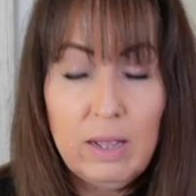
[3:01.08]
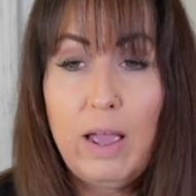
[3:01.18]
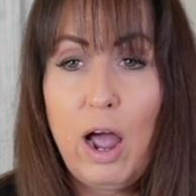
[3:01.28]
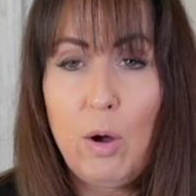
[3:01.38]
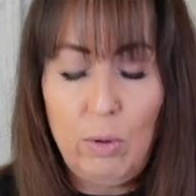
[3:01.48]

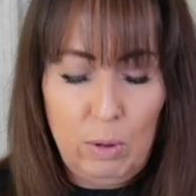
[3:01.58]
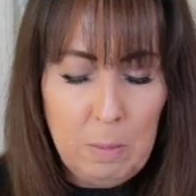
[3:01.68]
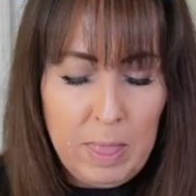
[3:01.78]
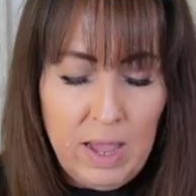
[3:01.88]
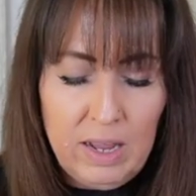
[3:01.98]
Cowl,
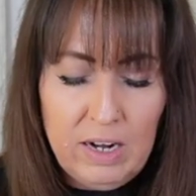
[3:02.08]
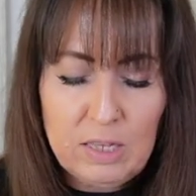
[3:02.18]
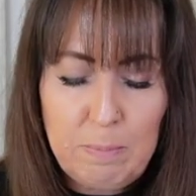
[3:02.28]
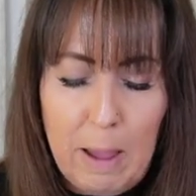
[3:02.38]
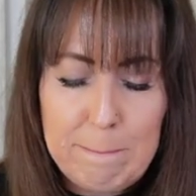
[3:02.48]
and
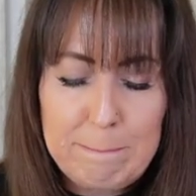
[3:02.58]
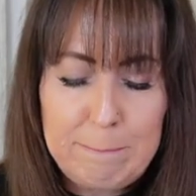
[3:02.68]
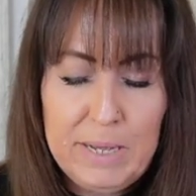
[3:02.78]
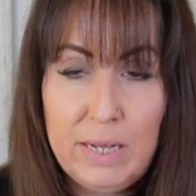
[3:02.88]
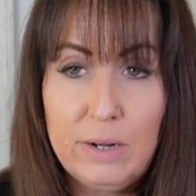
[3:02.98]
it's by
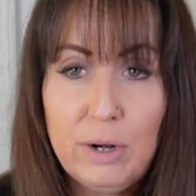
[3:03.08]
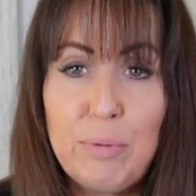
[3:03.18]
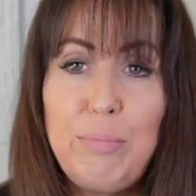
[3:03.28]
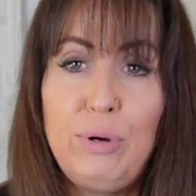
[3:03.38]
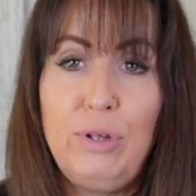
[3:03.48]

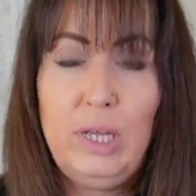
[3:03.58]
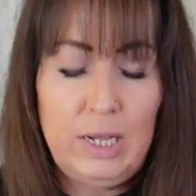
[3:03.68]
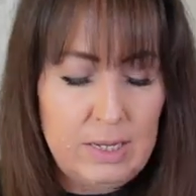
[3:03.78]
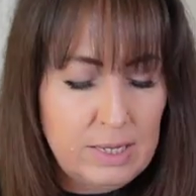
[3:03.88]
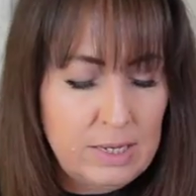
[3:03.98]
Peter Brilliant.
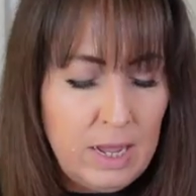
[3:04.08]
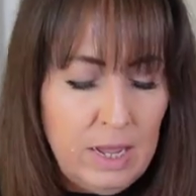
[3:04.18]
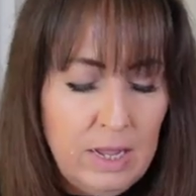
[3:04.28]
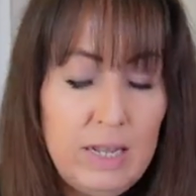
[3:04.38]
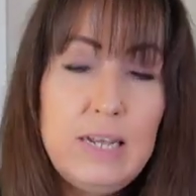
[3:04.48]

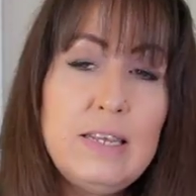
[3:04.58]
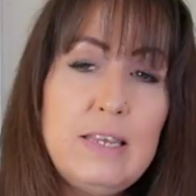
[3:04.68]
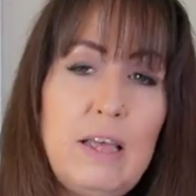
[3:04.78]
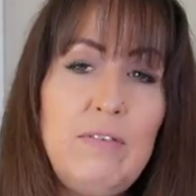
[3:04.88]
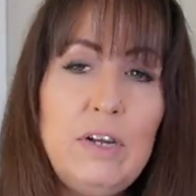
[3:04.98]
It is
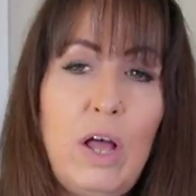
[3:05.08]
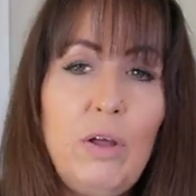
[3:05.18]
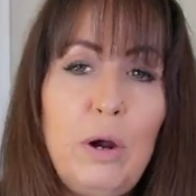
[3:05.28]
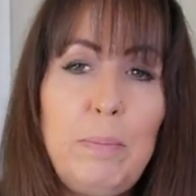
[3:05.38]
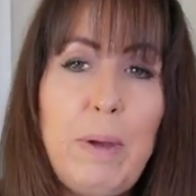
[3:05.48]
a $7
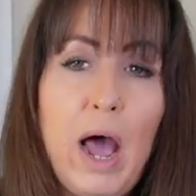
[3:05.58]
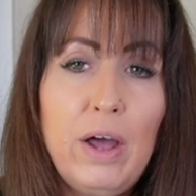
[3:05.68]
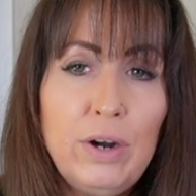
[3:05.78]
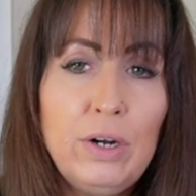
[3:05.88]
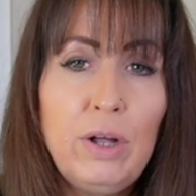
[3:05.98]

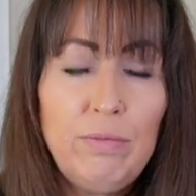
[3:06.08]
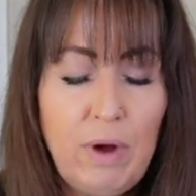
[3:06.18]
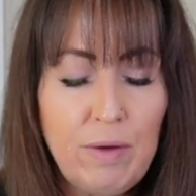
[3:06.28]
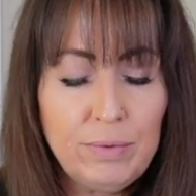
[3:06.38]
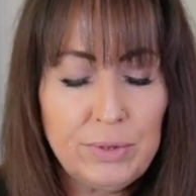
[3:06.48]
pattern on
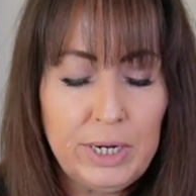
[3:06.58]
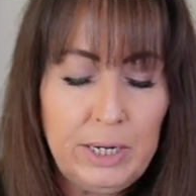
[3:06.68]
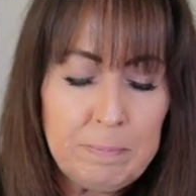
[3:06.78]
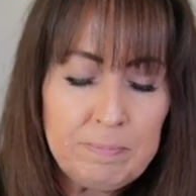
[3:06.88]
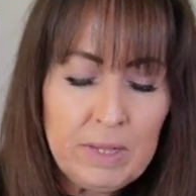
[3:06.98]
Ravelry.